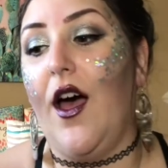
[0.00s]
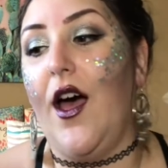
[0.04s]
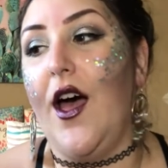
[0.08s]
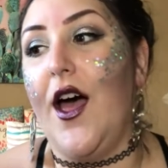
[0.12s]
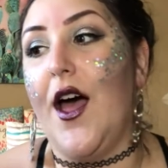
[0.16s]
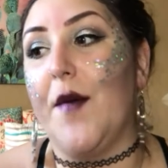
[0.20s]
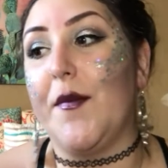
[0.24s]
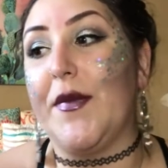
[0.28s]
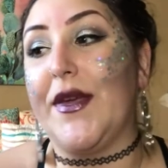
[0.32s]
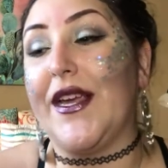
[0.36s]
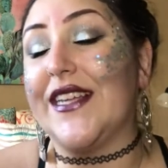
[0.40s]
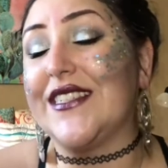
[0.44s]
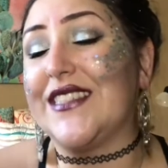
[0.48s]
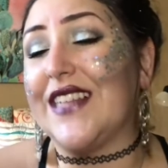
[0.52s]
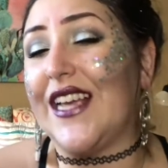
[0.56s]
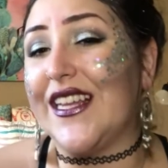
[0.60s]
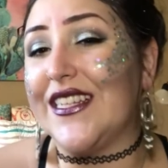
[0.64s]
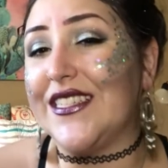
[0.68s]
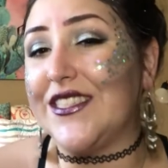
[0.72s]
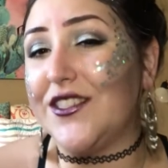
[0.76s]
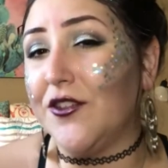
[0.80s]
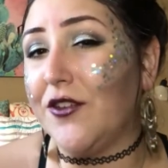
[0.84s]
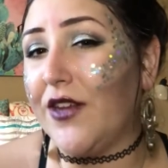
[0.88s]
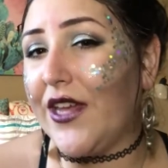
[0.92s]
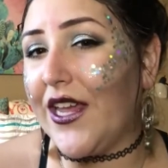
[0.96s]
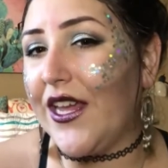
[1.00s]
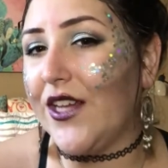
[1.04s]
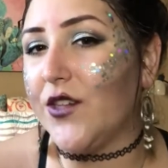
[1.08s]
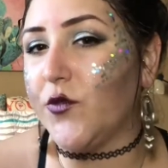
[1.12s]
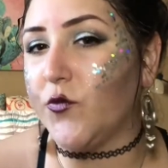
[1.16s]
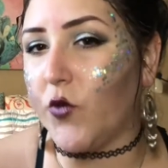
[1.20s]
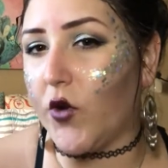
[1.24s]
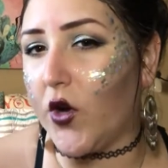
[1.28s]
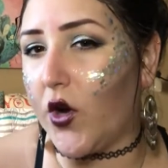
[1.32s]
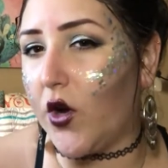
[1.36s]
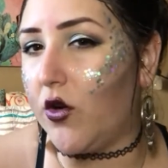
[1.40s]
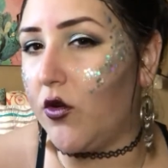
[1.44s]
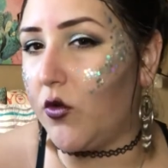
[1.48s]
um, because I still can't
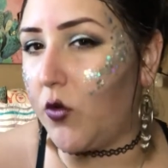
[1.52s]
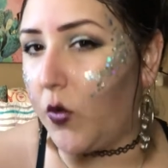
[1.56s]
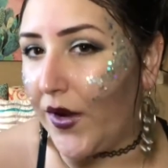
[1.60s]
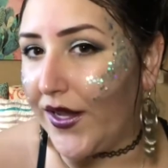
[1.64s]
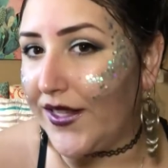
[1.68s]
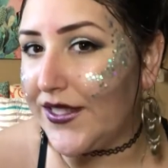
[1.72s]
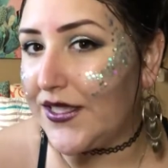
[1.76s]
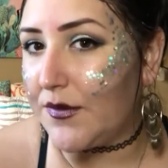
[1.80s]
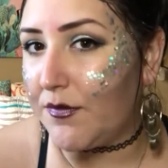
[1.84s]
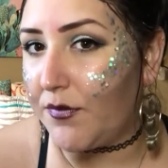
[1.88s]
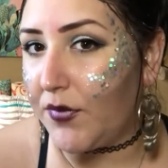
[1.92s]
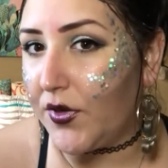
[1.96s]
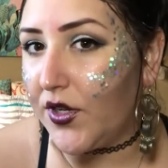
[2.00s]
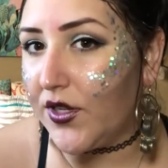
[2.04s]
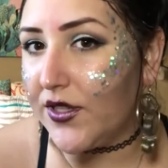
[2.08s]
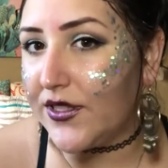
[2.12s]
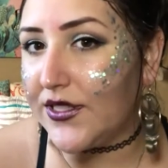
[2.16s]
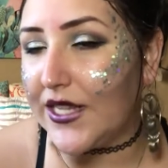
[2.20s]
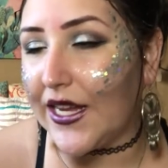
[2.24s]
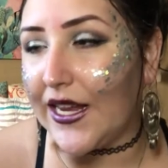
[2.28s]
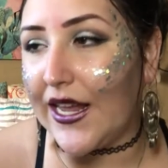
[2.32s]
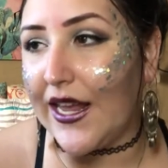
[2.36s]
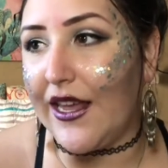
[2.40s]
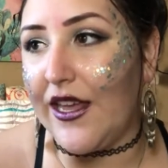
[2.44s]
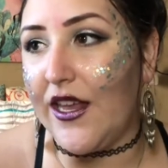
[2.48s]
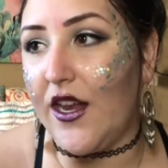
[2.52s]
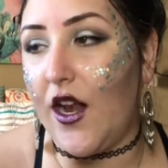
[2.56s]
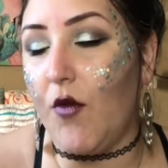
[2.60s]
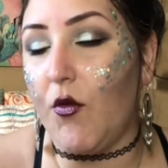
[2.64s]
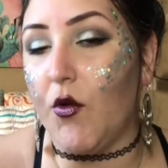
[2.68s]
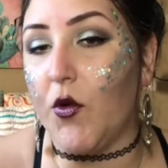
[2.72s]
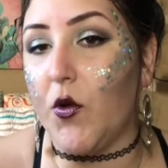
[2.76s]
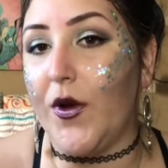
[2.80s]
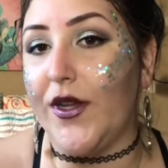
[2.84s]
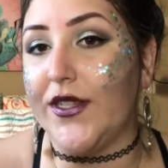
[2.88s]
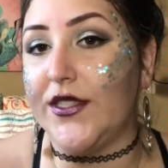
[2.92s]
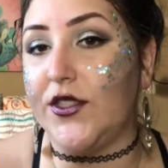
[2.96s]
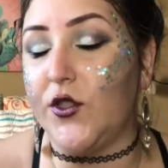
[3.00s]
request books. Like I cannot
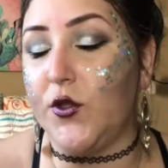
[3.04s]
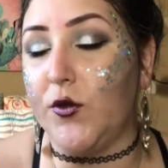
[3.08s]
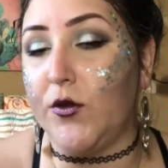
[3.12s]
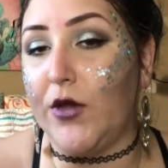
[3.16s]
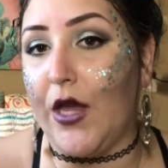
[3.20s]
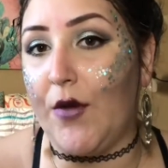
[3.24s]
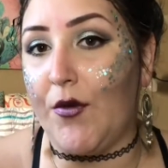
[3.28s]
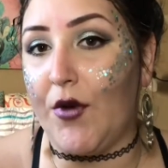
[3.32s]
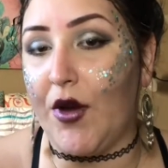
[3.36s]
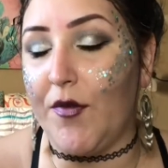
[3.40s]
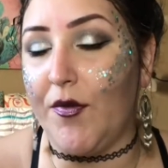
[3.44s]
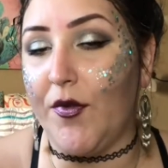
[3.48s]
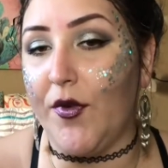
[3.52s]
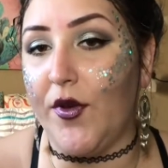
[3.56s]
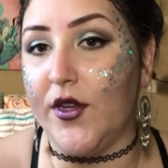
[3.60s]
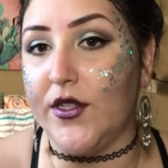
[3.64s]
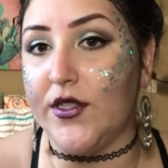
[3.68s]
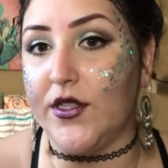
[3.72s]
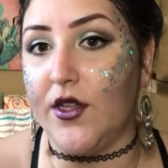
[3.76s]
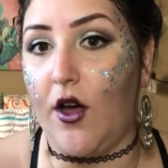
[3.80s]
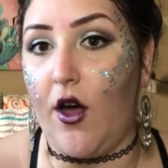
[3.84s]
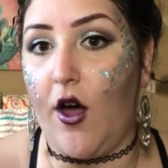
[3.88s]
request new library books.